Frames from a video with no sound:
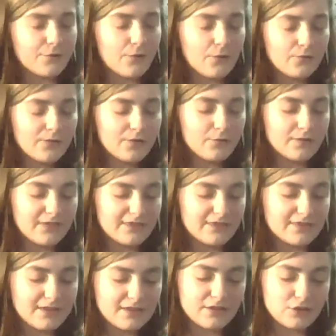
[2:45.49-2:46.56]
only when they
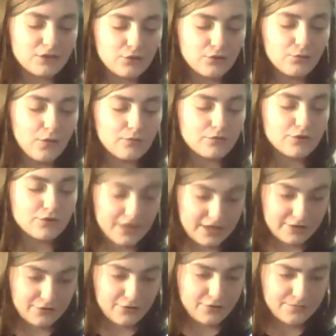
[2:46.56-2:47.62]
think that you won't
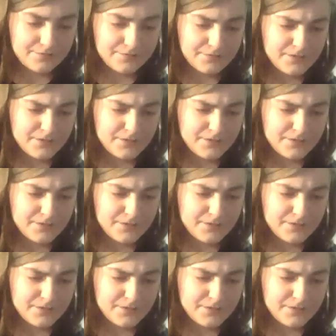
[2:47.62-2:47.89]
change.